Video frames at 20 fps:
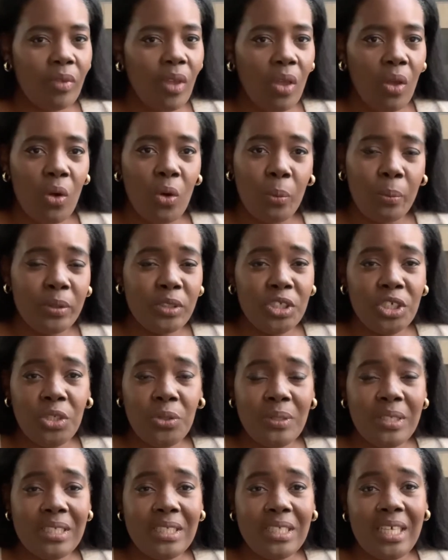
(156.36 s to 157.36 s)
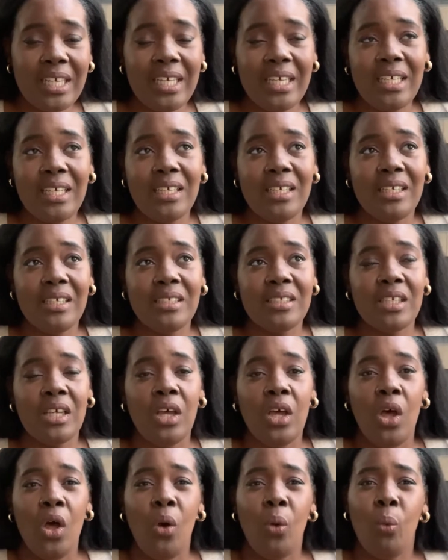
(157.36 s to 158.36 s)
opportunities
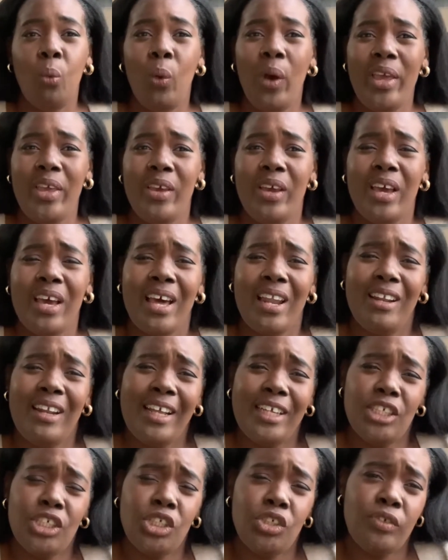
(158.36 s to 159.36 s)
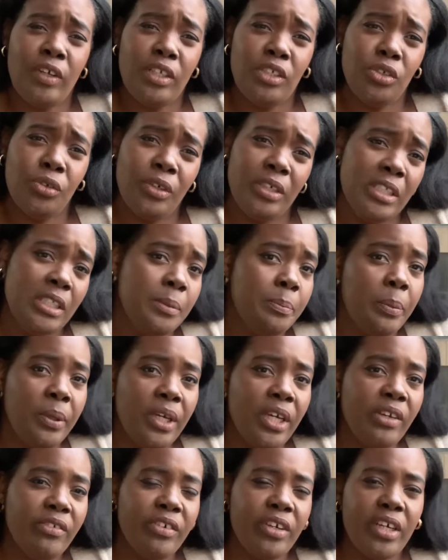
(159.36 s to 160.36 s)
where you can kind of like stretch your
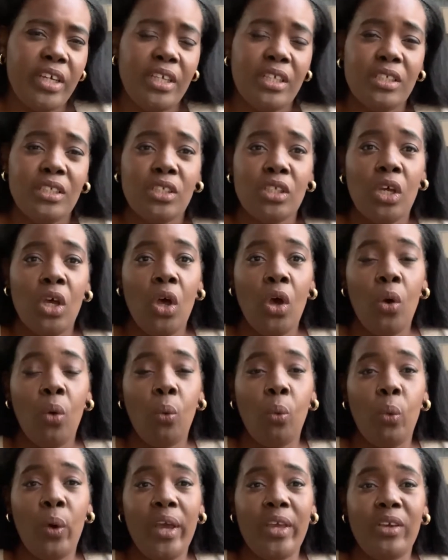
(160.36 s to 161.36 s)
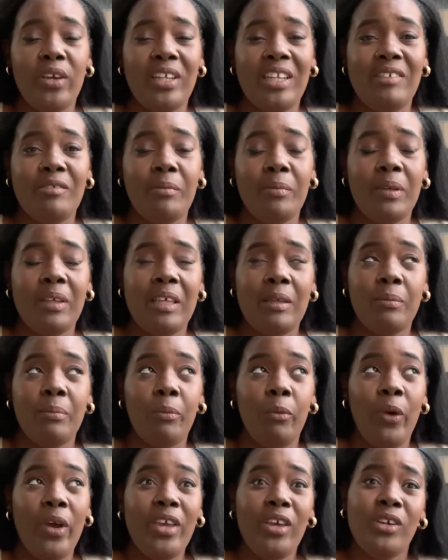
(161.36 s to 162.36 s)
experience, where you can
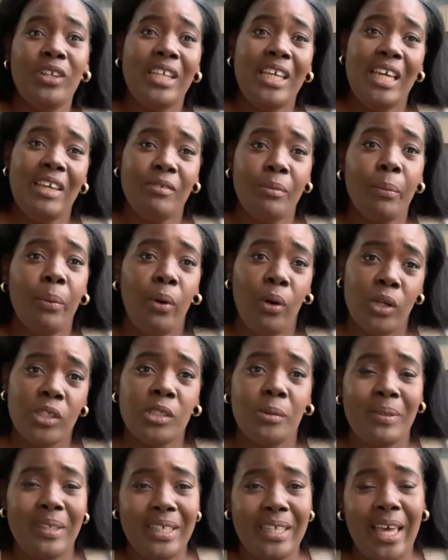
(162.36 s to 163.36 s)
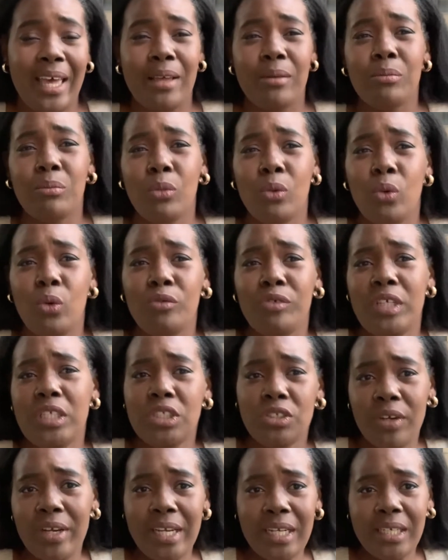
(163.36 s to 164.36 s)
even possibly get more
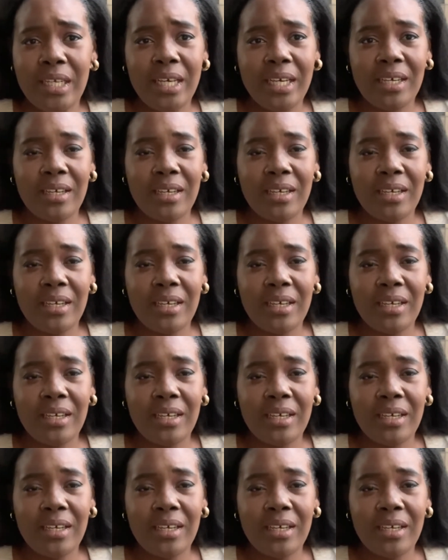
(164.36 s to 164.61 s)
retraining